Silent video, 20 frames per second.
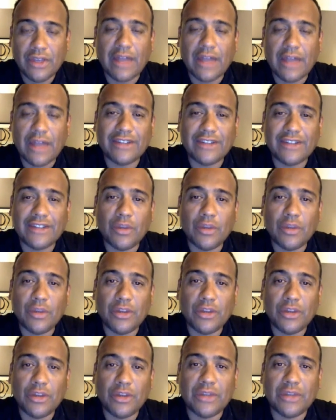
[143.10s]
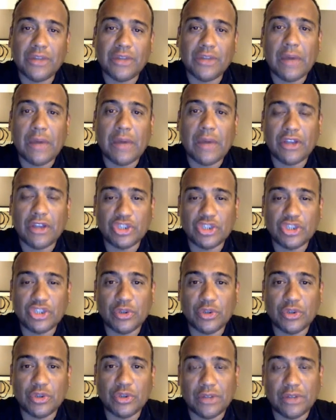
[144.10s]
the last thing you want to do is allow a
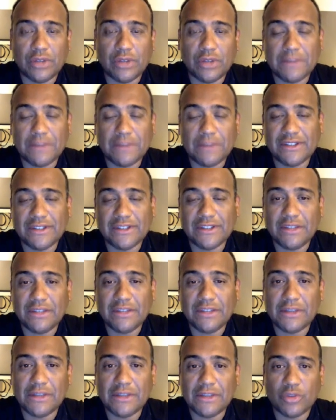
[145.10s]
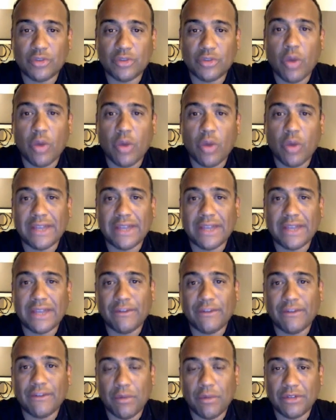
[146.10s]
shooter, especially a team's best shooter, walk
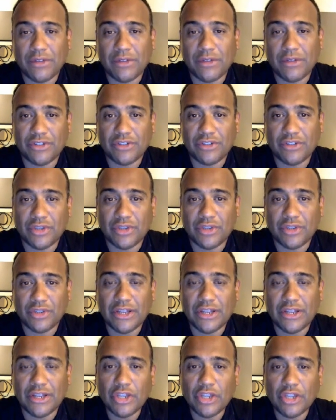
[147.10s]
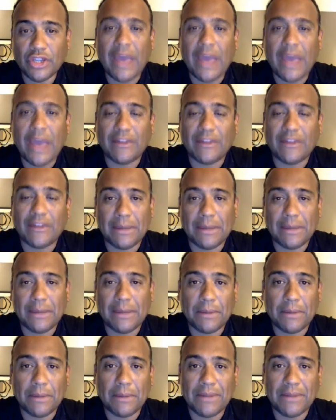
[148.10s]
into 4 meters and shoot it. You have to be
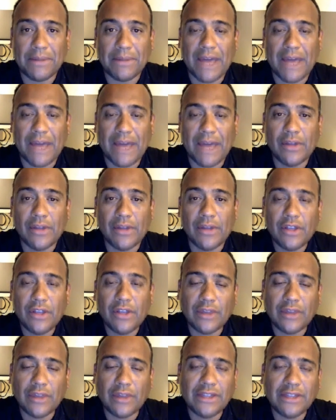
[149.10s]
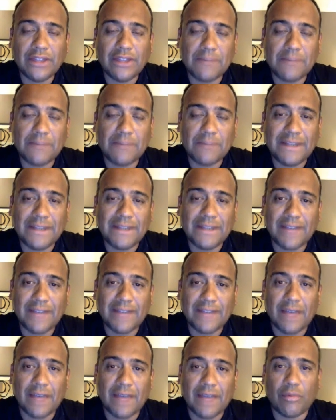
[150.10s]
able to put him down. So I think spending
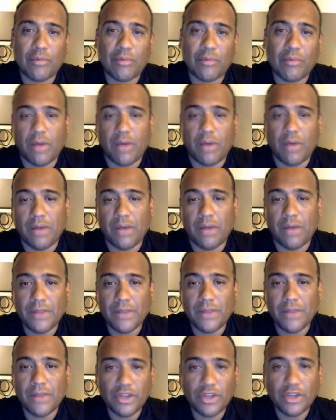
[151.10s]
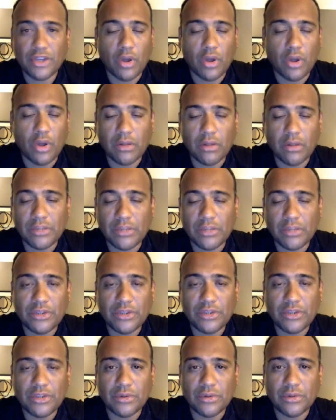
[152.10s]
time, we
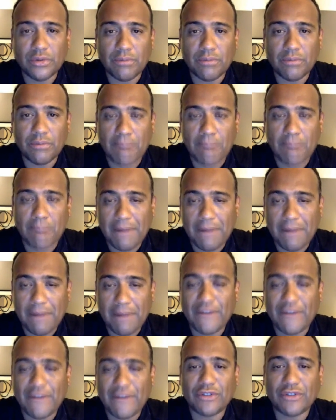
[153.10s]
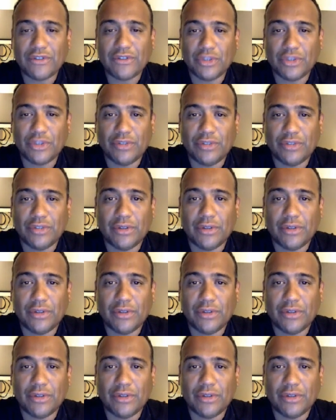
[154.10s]
do, part of my favorite shooting